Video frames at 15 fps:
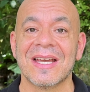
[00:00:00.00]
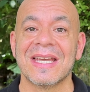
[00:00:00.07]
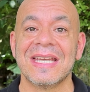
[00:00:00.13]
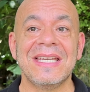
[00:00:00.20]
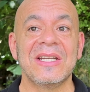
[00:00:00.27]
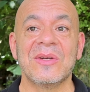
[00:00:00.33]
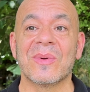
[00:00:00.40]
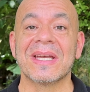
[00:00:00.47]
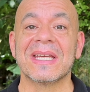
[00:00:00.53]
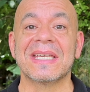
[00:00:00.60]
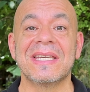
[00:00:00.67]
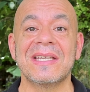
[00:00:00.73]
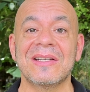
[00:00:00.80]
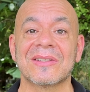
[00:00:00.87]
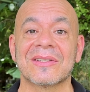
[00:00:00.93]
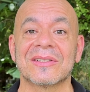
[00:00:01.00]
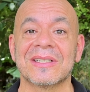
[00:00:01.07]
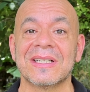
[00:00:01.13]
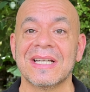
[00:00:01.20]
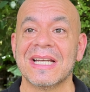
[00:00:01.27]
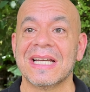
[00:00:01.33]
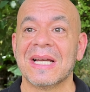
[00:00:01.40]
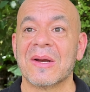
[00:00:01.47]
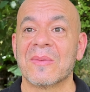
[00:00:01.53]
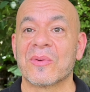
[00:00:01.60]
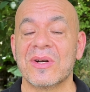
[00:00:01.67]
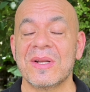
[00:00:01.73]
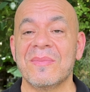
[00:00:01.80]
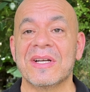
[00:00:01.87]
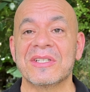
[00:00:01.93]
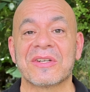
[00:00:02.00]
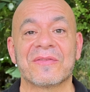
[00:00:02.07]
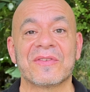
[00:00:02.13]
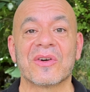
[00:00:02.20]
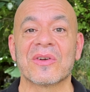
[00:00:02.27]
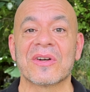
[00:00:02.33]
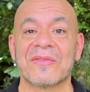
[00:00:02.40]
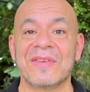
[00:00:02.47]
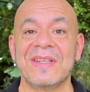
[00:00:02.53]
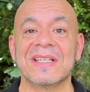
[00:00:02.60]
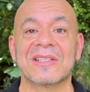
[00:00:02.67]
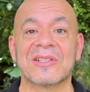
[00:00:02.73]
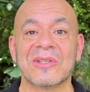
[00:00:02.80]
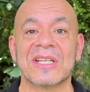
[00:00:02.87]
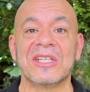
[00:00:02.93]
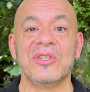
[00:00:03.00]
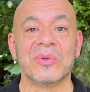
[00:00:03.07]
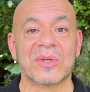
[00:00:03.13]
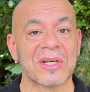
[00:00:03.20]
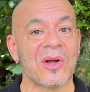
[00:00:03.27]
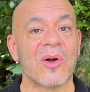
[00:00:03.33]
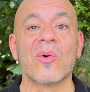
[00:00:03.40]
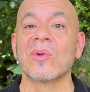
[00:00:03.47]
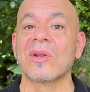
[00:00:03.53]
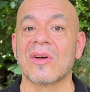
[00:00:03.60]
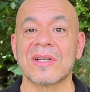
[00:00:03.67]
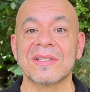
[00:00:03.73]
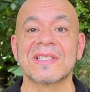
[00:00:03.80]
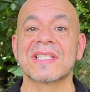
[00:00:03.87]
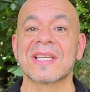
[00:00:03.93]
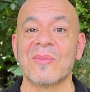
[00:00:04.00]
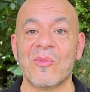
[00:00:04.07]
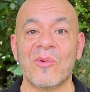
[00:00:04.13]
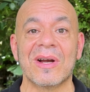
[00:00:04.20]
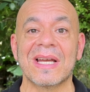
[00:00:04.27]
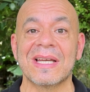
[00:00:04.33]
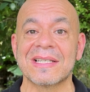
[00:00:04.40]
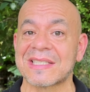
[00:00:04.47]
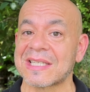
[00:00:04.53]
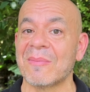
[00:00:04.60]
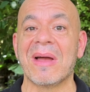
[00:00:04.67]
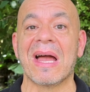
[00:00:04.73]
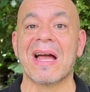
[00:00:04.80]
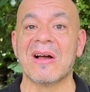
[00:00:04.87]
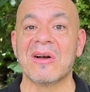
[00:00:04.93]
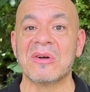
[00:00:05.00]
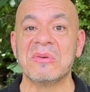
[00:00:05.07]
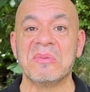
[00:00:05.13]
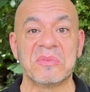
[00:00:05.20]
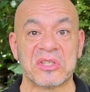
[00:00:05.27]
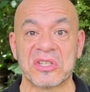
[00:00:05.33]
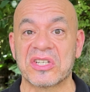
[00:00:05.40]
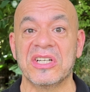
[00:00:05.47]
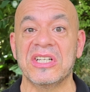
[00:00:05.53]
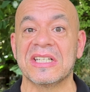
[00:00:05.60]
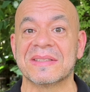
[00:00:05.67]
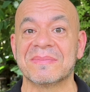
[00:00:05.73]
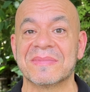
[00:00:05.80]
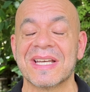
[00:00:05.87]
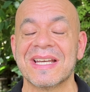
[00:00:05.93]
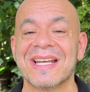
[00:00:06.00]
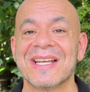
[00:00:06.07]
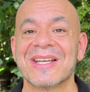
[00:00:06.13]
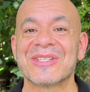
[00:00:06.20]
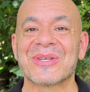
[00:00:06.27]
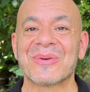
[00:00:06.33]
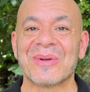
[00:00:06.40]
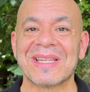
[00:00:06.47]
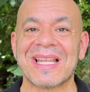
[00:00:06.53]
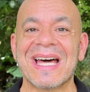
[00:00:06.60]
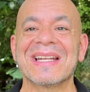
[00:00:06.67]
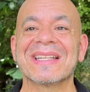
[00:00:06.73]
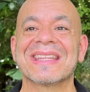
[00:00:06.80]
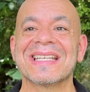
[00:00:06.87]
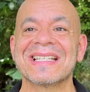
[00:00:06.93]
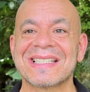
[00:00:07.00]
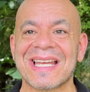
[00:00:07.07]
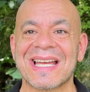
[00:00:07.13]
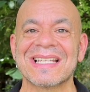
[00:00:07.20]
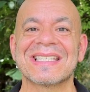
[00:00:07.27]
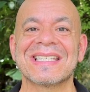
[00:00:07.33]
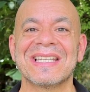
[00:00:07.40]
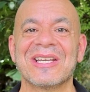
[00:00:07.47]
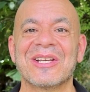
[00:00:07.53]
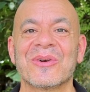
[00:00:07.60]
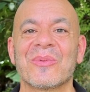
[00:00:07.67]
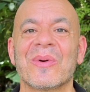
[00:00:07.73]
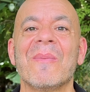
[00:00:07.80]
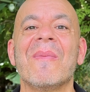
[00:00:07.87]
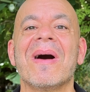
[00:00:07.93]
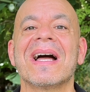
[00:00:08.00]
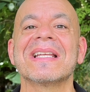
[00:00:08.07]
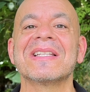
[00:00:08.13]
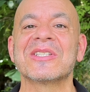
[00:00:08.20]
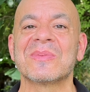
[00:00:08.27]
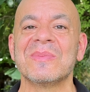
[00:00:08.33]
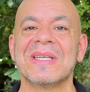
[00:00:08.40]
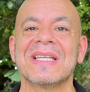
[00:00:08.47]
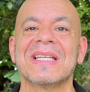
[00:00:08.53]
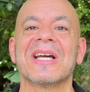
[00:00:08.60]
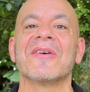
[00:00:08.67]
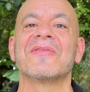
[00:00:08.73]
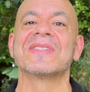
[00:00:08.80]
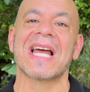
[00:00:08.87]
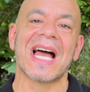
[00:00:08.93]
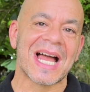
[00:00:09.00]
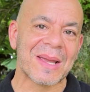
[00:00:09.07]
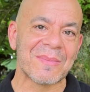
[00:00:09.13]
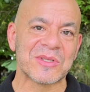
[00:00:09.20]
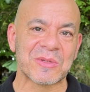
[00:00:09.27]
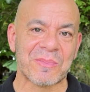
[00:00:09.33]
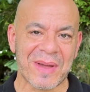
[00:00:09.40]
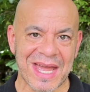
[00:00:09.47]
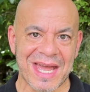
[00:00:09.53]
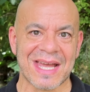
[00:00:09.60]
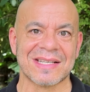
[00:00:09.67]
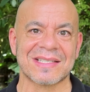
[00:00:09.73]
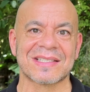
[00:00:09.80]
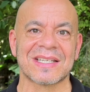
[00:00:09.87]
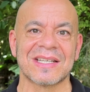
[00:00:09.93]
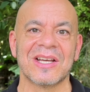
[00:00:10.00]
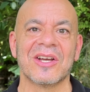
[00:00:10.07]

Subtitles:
Anyway, here, pretty much if you're on a vehicle and you can hold on some way, somehow, you're good. So a lot of things I see here reminds me of times past